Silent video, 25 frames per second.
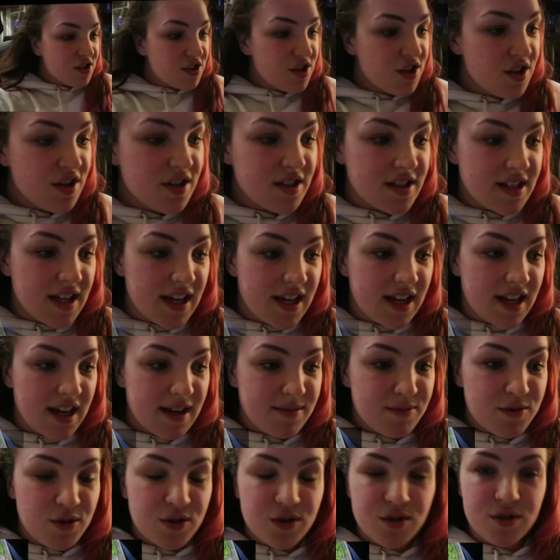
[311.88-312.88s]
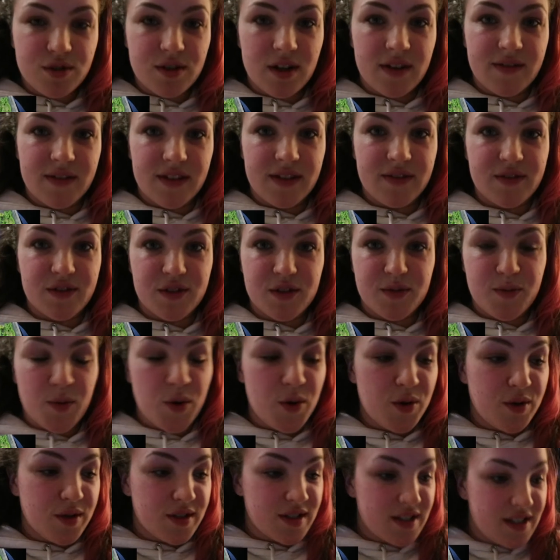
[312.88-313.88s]
Tuesday and I'm not sure I've even
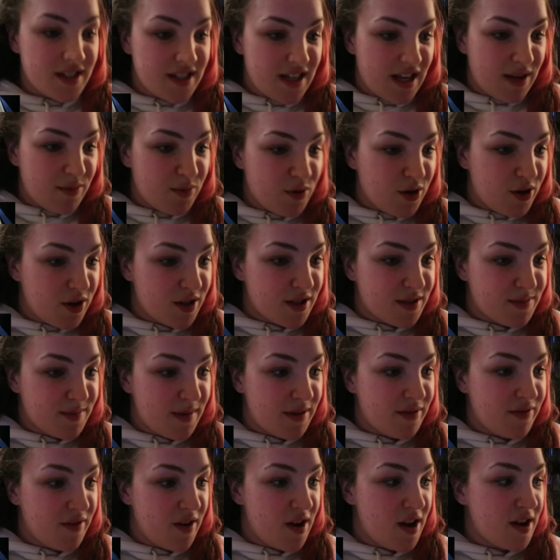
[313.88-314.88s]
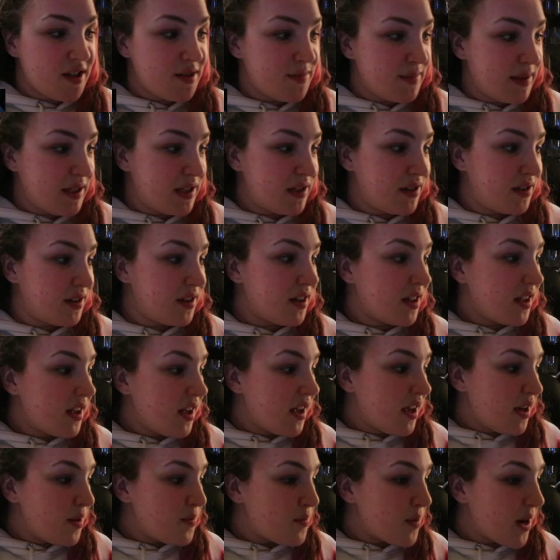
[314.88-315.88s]
spoken today because my first meal,
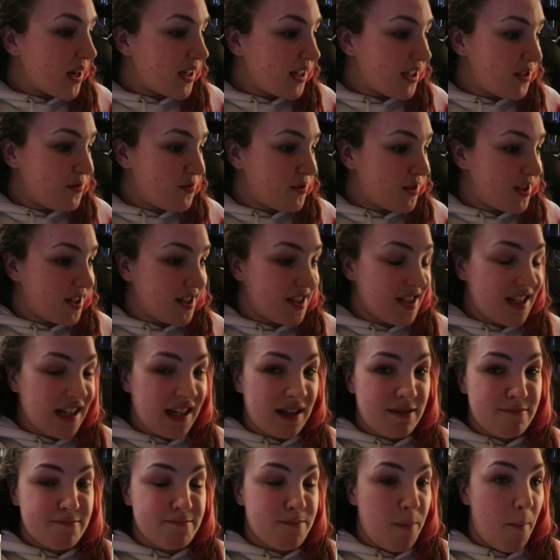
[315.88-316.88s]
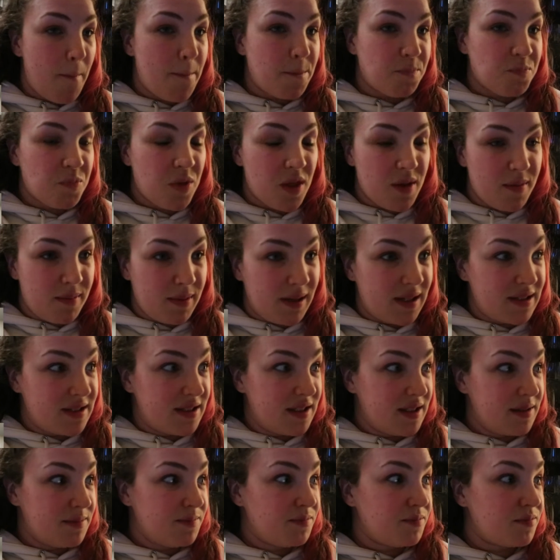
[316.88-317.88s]
Bradley was asleep, but
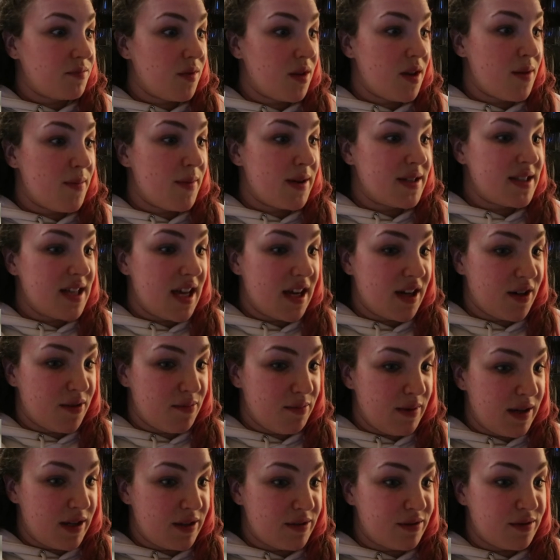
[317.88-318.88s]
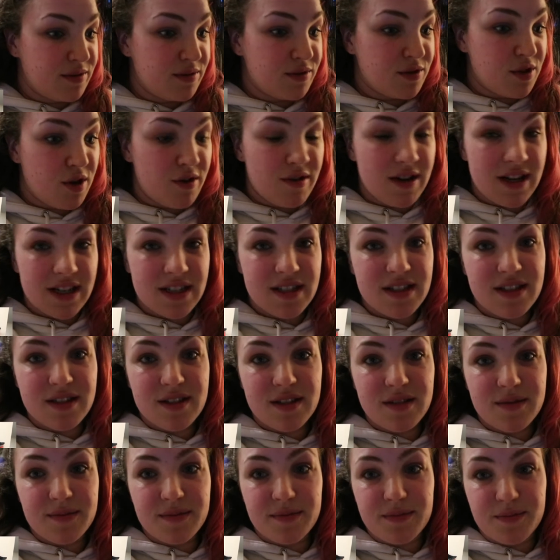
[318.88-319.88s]
my second meal, Doris,
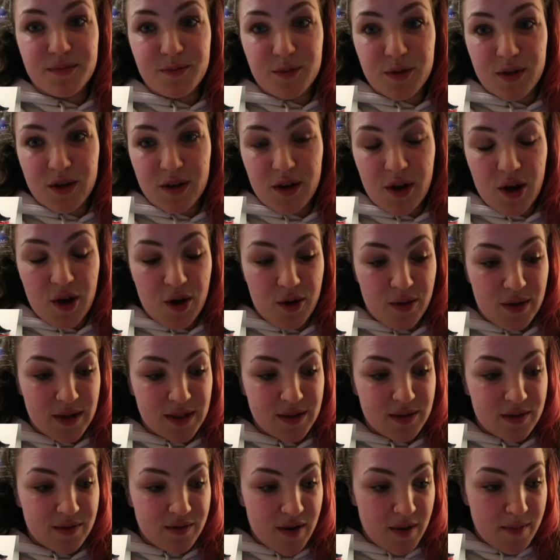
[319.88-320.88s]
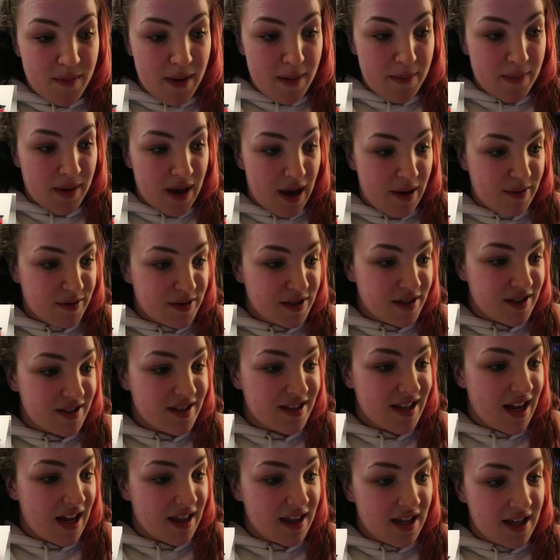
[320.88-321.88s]
who is one of our member care, was just
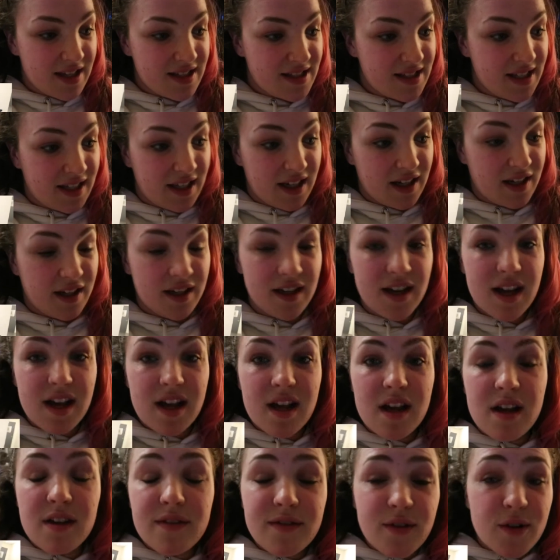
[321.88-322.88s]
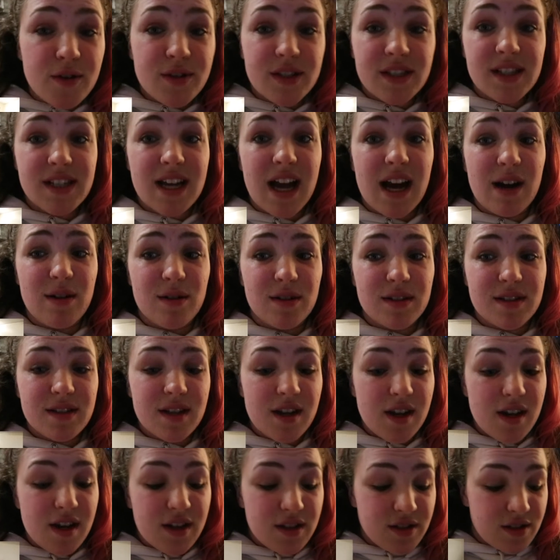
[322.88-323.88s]
sat there singing, folding towels.
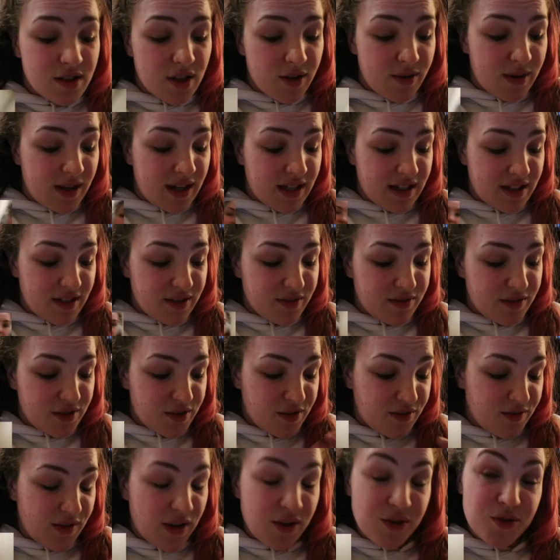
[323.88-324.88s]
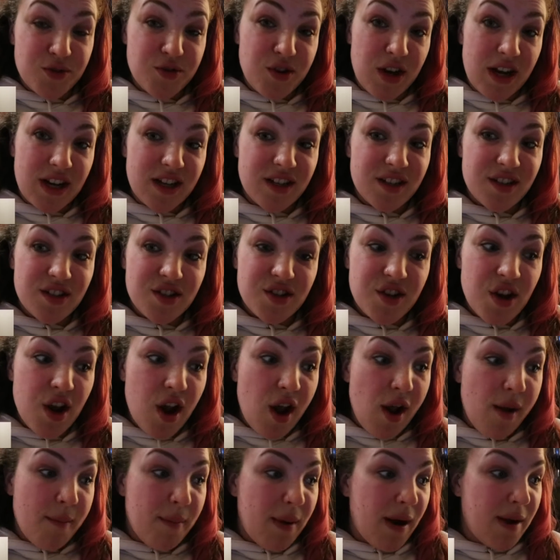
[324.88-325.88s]
So I just felt strange.
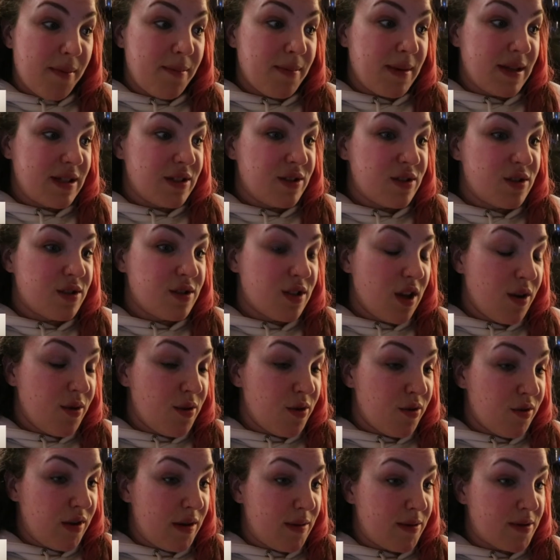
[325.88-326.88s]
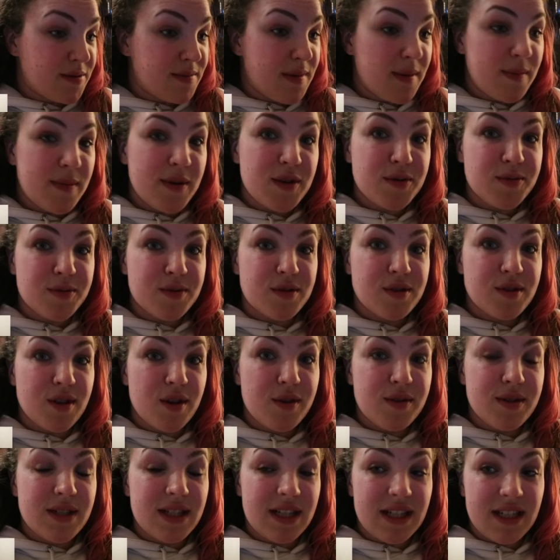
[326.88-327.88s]
But I've been so hungry because my meals were
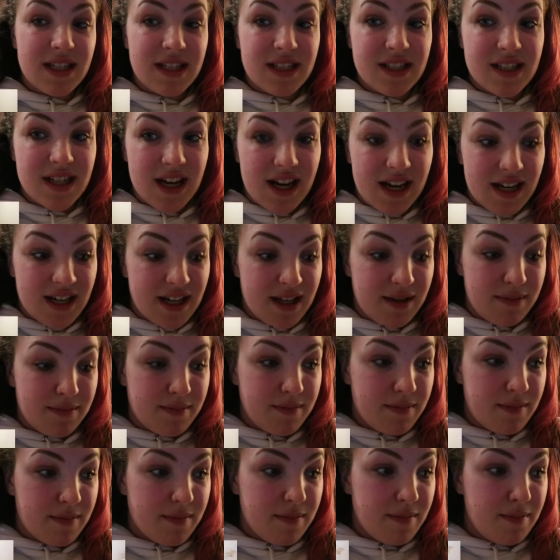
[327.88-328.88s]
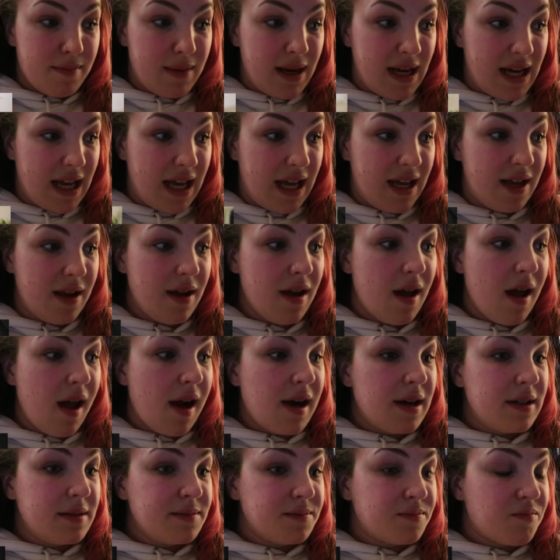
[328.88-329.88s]
so teeny tiny mini.
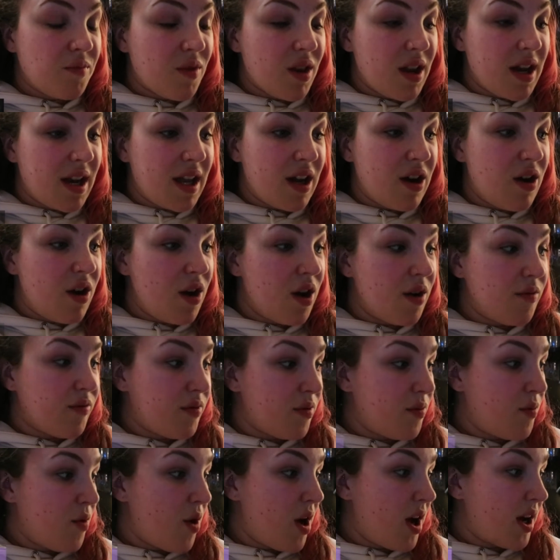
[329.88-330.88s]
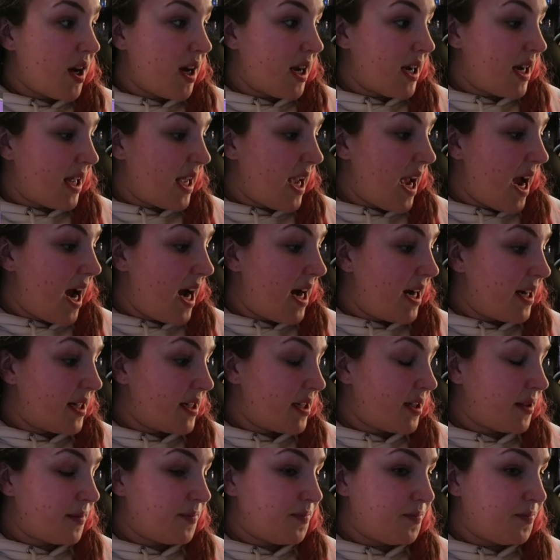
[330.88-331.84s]
And I got home from work and I had